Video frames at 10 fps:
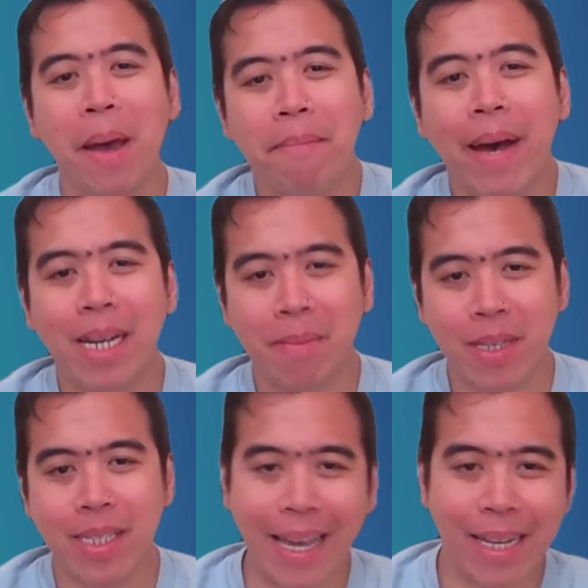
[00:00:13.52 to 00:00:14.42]
my name
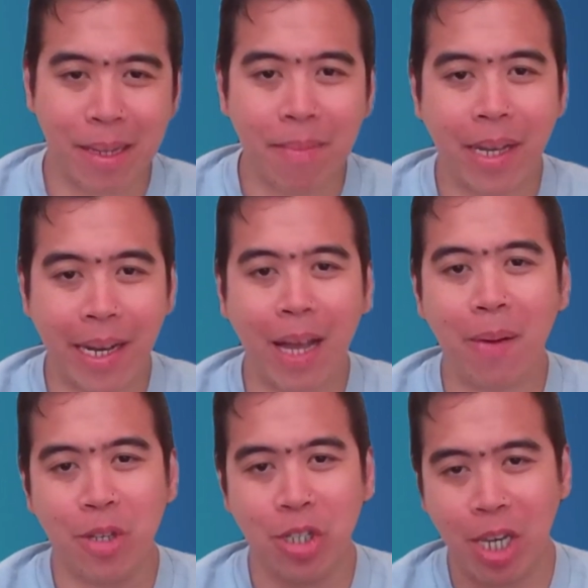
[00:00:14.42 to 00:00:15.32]
is Adam and I
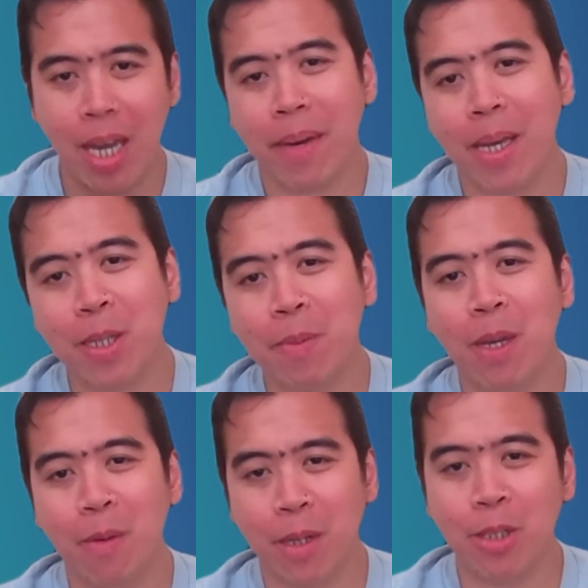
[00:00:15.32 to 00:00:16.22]
will share my
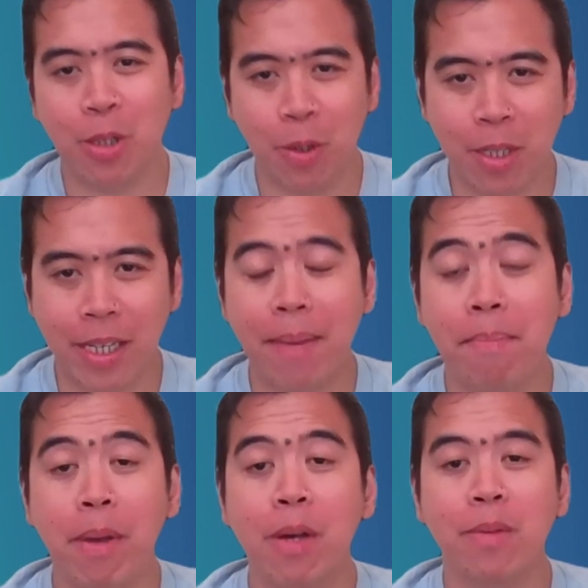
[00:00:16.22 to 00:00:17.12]
experience using
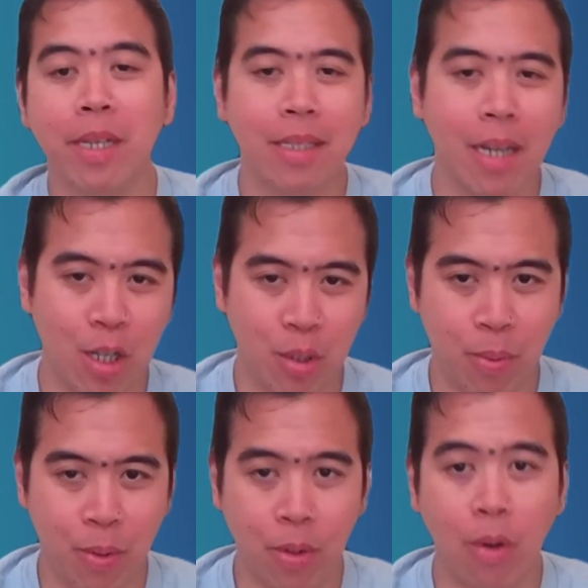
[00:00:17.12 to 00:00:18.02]
and building
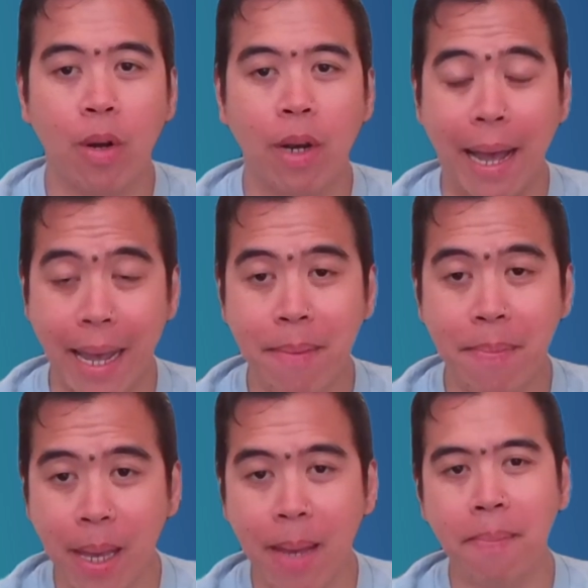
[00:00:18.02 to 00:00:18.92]
dashboard on
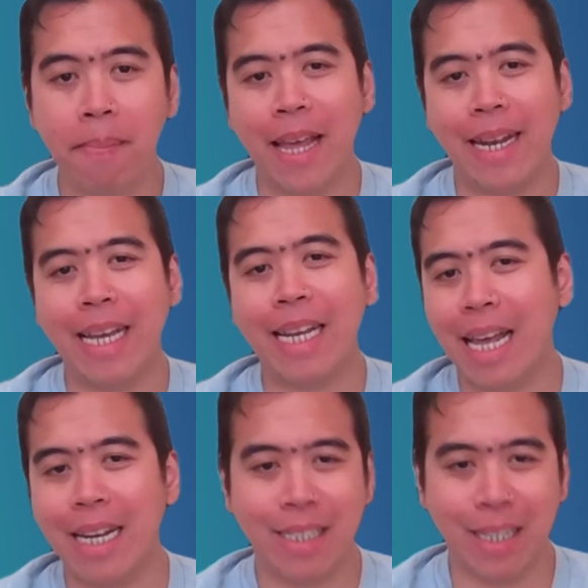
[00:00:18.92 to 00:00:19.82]
IBM Planning
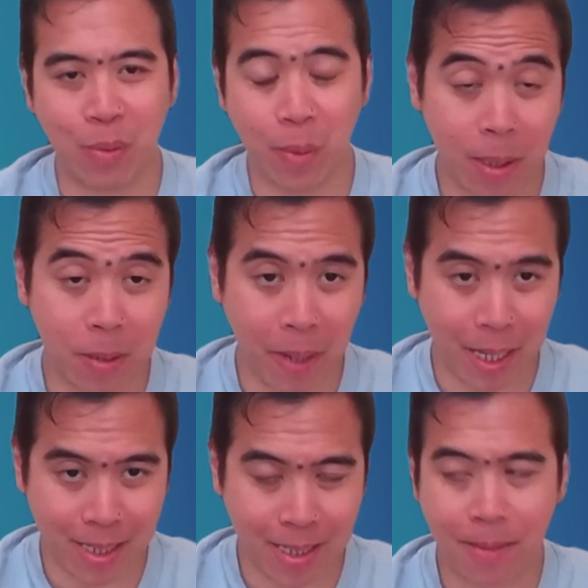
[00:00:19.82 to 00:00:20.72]
Analytics
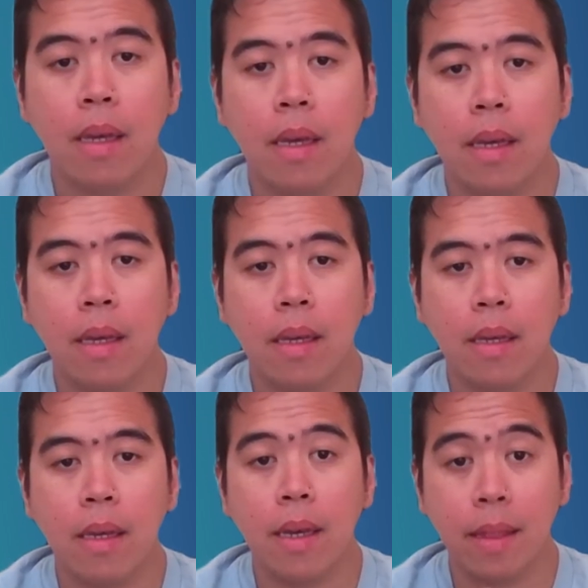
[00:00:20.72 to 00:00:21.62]
Workspace.
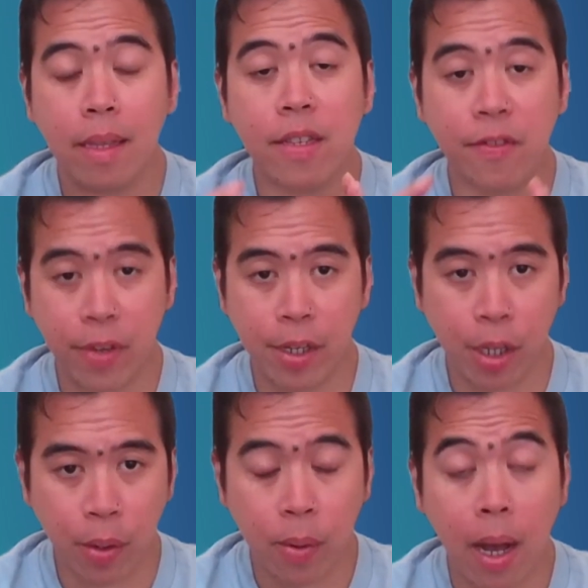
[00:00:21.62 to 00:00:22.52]
In this
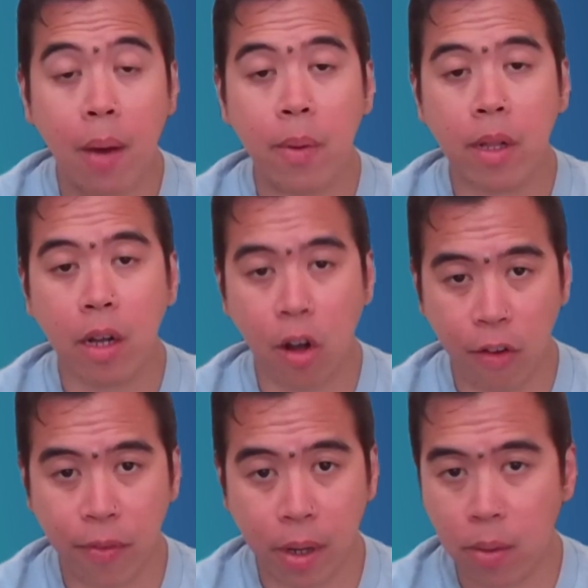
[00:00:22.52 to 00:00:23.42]
video, I will
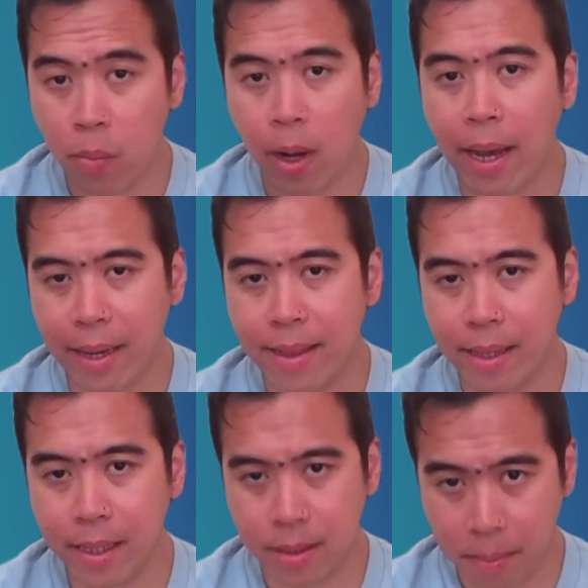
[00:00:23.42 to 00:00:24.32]
cover what I
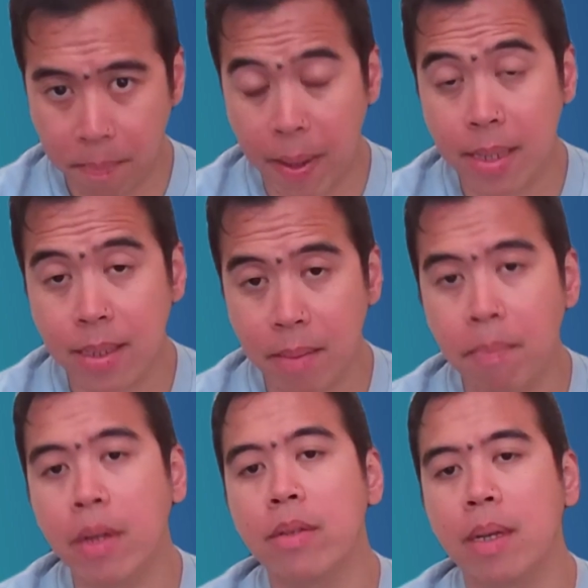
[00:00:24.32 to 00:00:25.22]
think is the basic
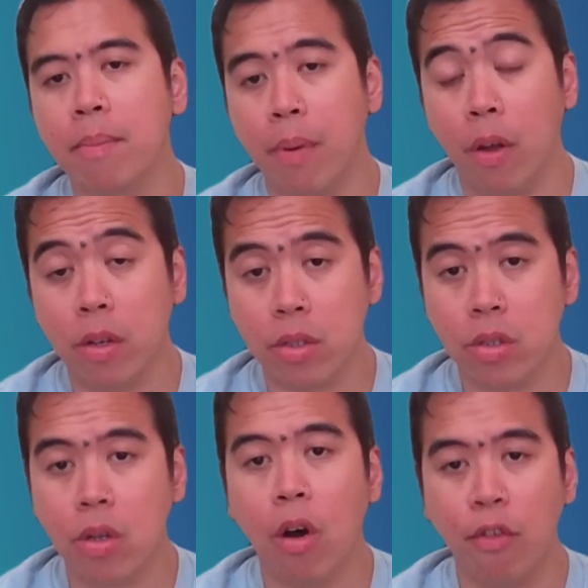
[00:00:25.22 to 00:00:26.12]
building
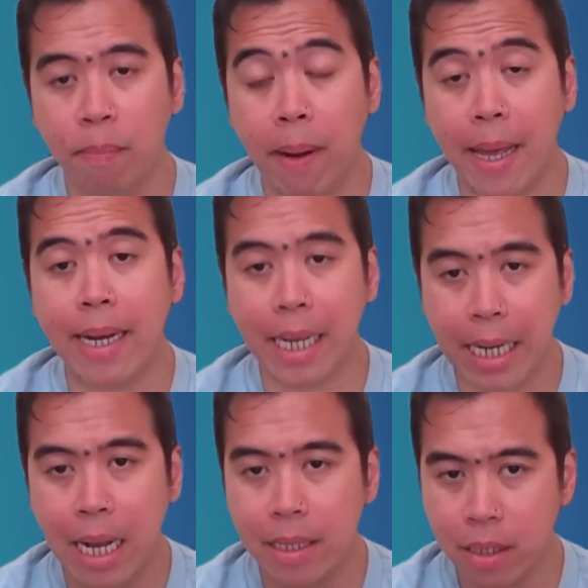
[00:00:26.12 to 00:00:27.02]
blocks of Planning
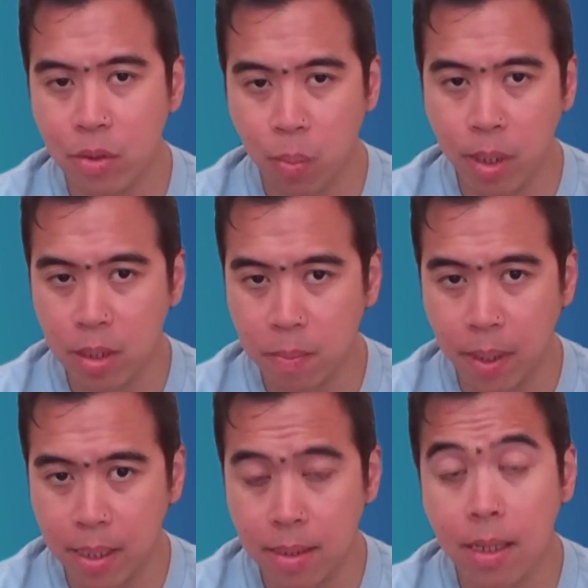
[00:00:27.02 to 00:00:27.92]
Analytics
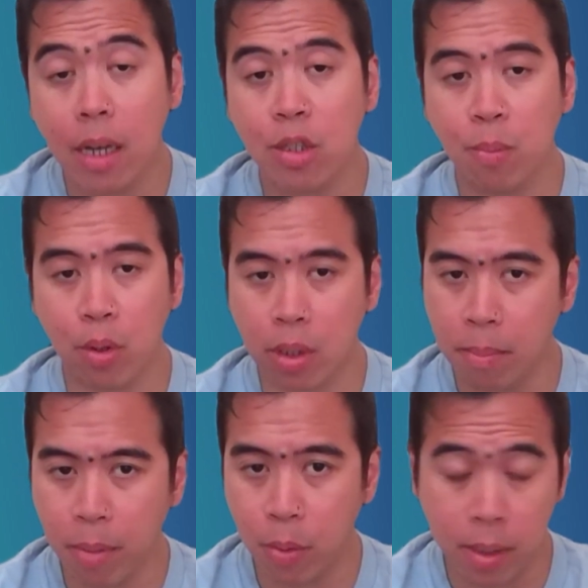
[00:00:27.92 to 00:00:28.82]
Workspace dashboard
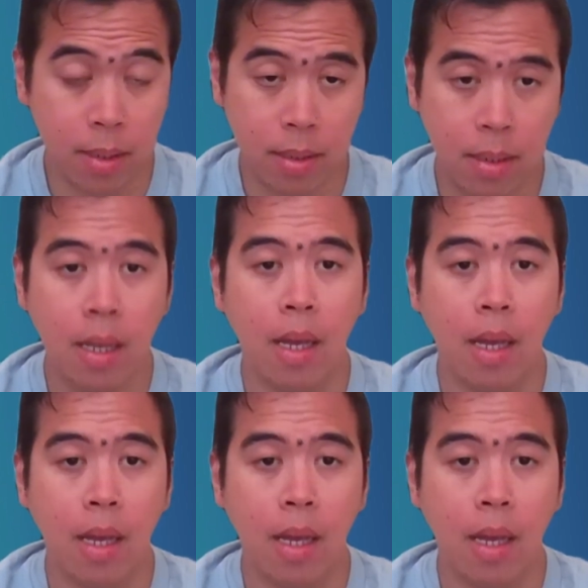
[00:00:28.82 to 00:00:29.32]
components.